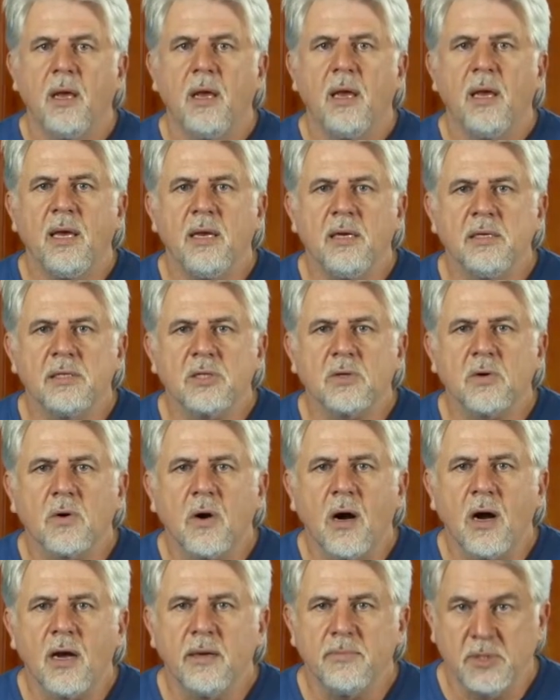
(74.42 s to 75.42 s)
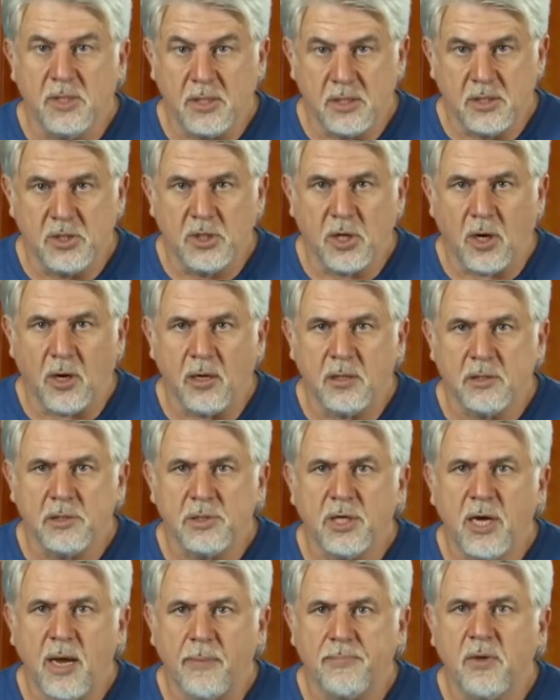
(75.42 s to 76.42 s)
He describes in John
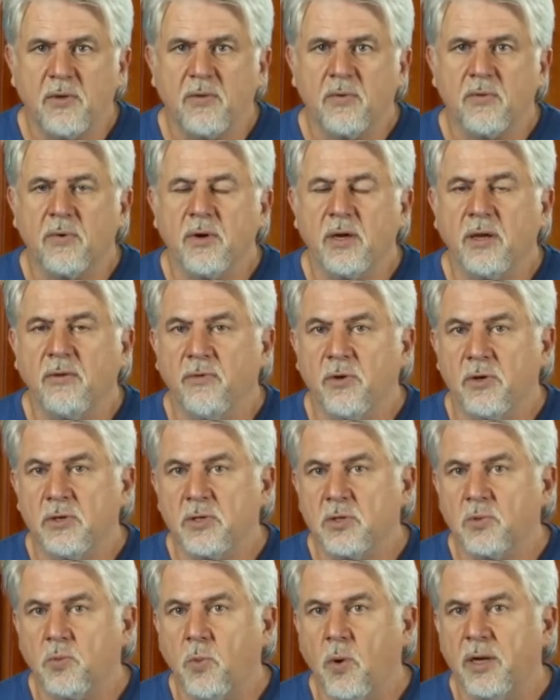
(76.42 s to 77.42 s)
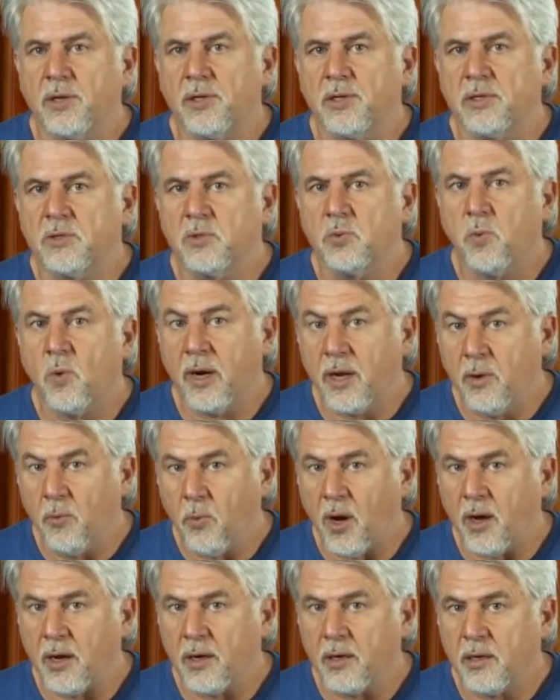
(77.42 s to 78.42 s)
chapter 3, verses 1 to
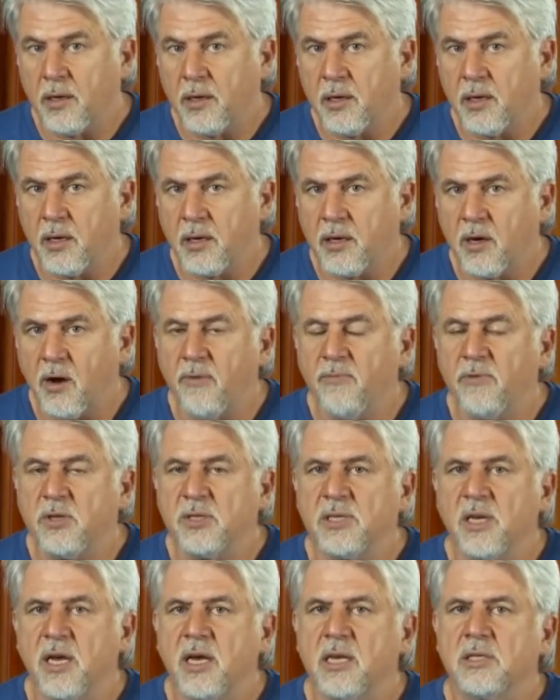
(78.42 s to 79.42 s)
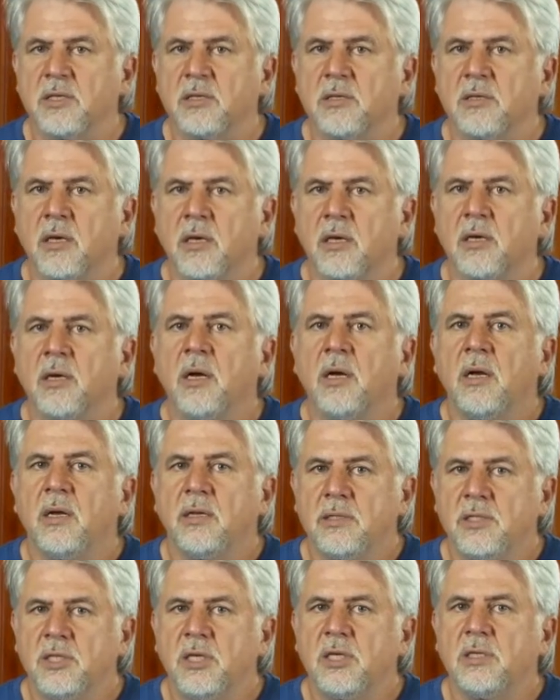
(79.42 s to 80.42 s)
21, a conversation that
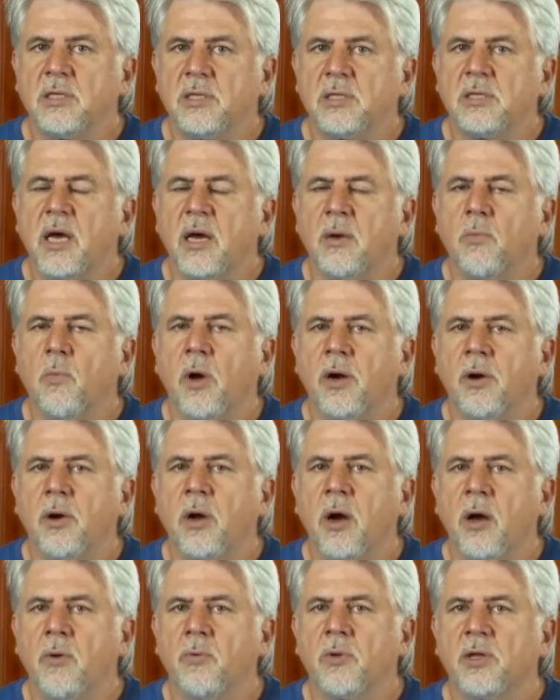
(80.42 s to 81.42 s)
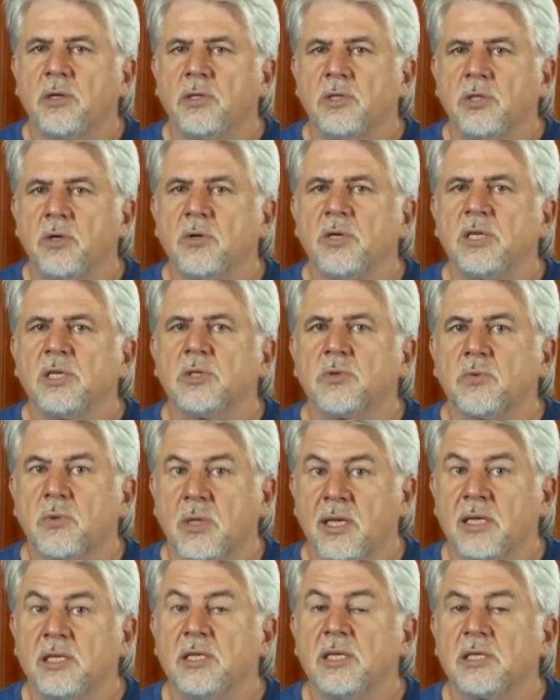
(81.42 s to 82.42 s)
Jesus had one night with a Jewish
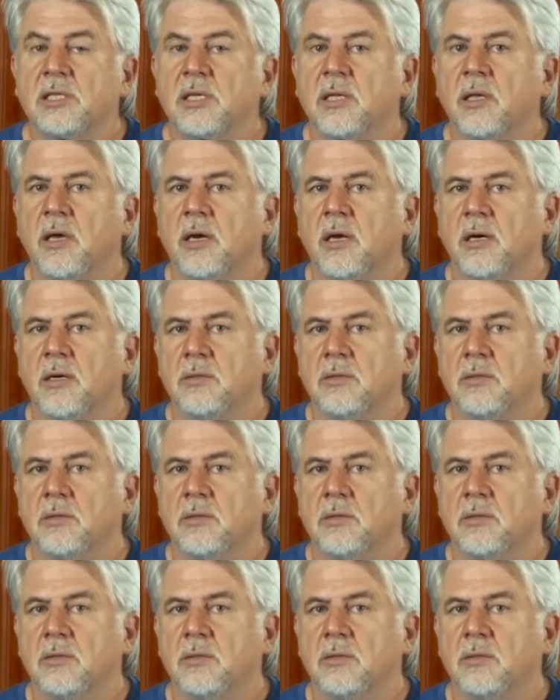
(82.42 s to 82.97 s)
religious leader,